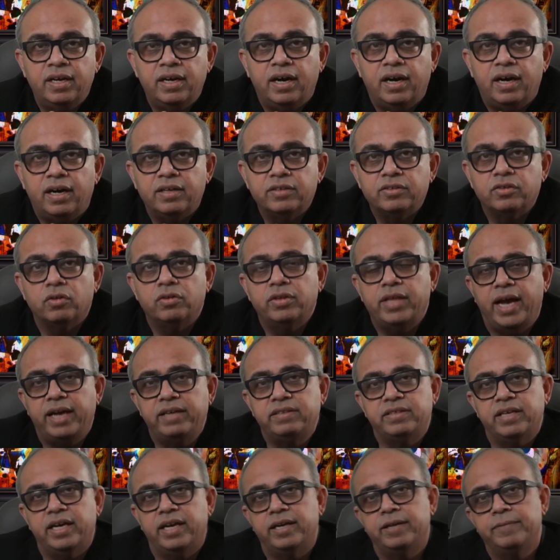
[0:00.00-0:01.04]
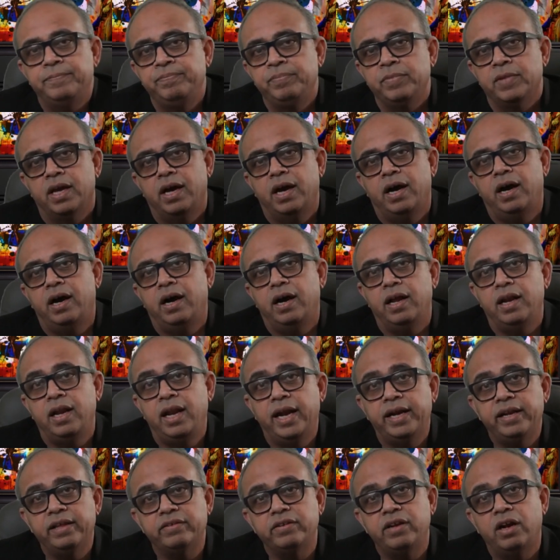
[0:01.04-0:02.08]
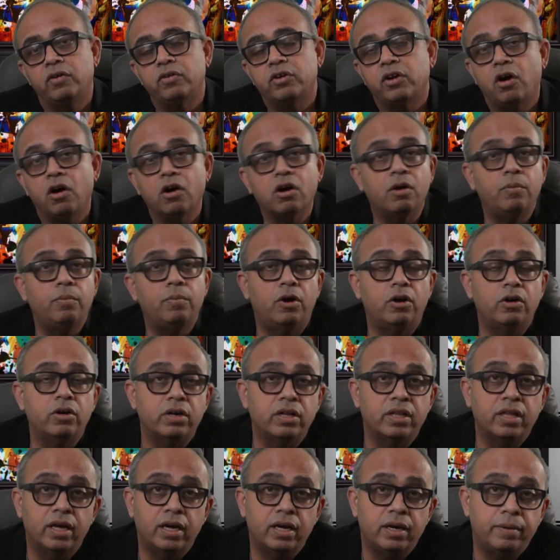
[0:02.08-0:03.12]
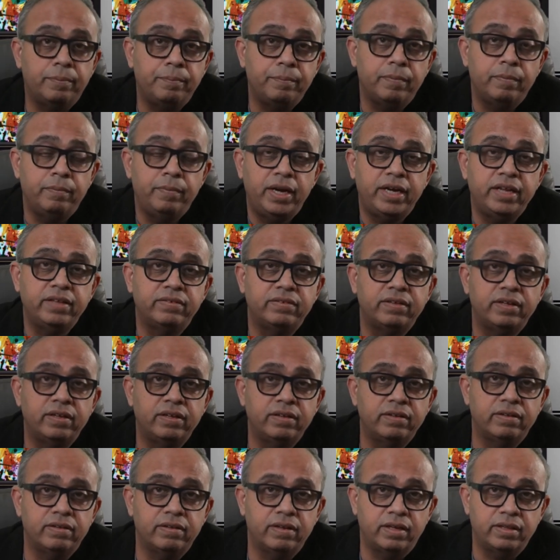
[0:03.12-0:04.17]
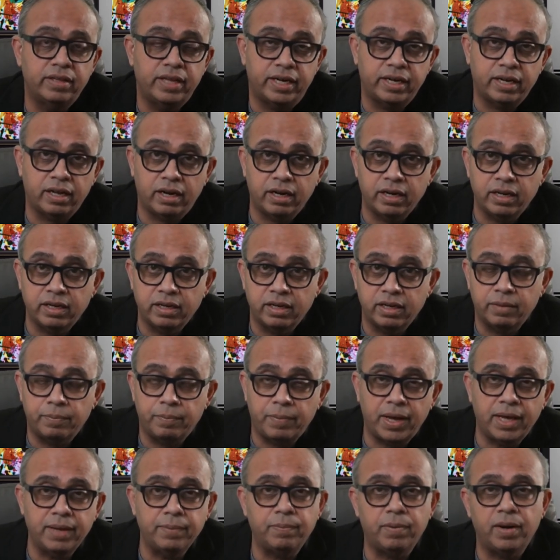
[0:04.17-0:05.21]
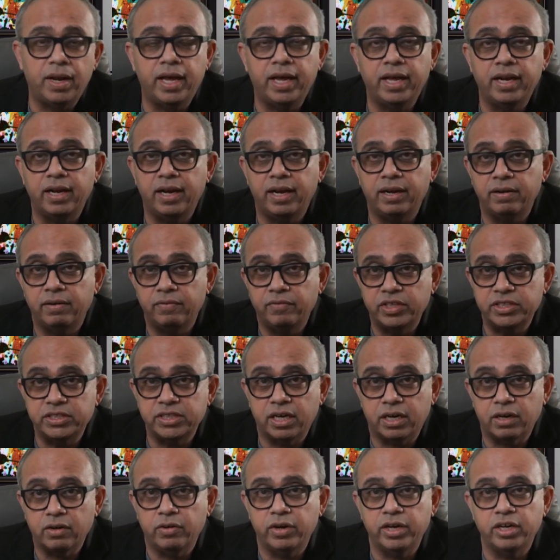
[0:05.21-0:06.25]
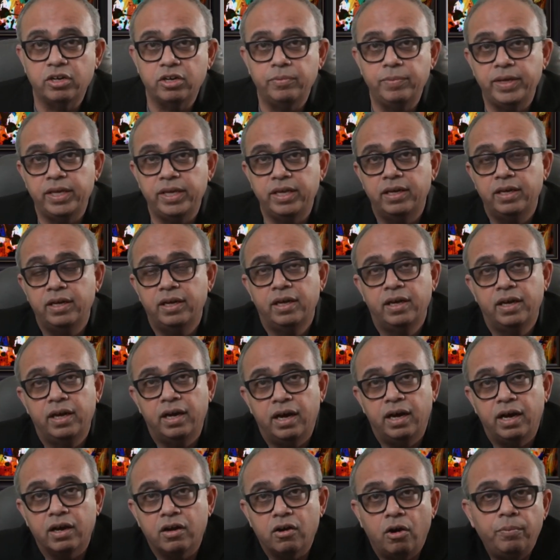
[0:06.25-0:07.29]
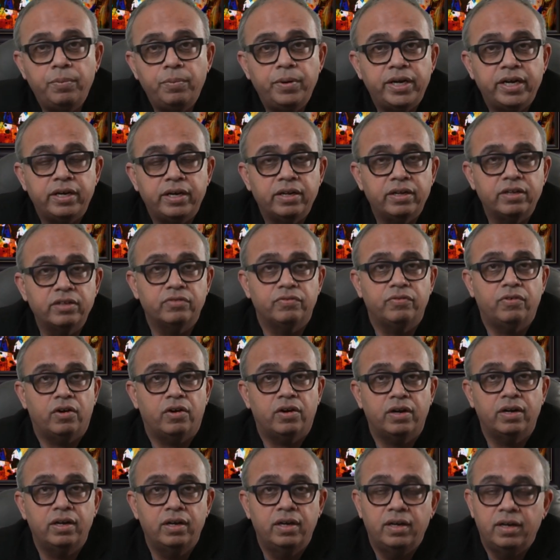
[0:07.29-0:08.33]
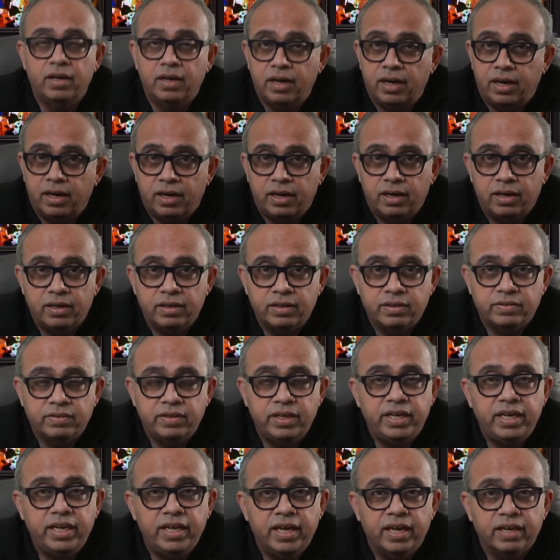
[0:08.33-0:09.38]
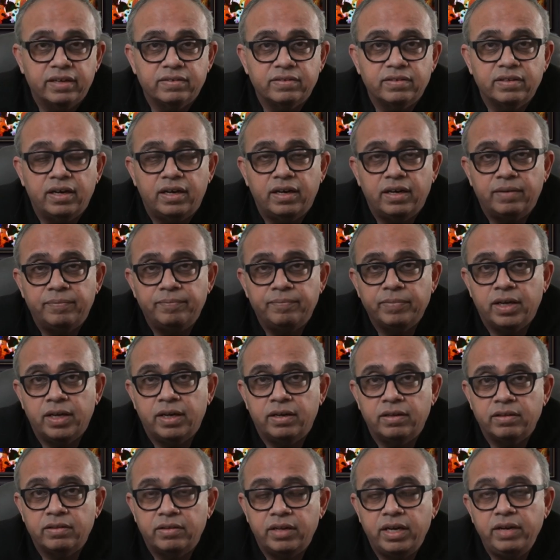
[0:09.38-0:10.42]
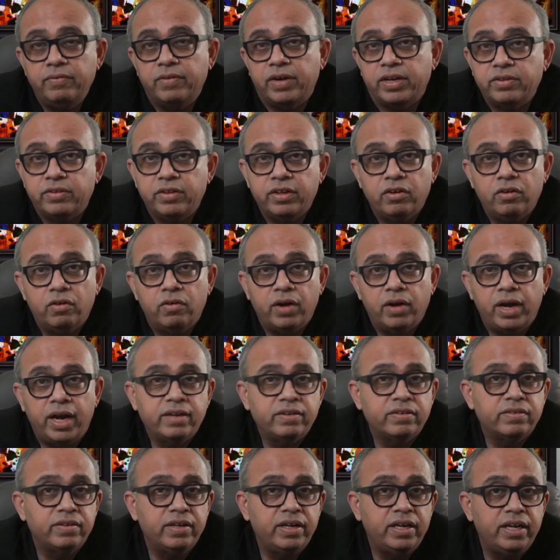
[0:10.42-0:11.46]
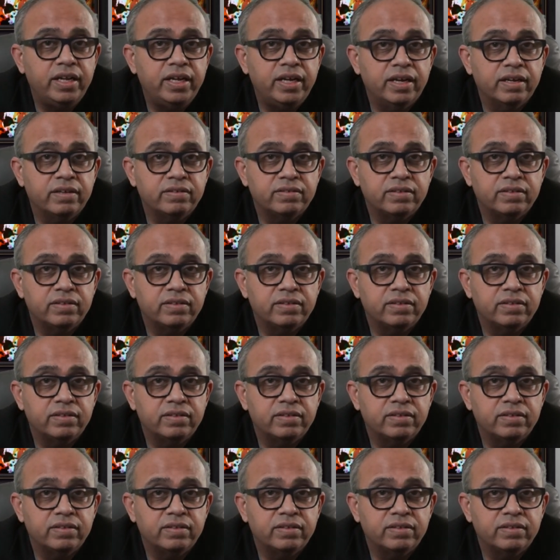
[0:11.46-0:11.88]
so that said, let us now talk about the medicines that are in the pipeline and which are going to be competitors for CTX um, 310 and CTX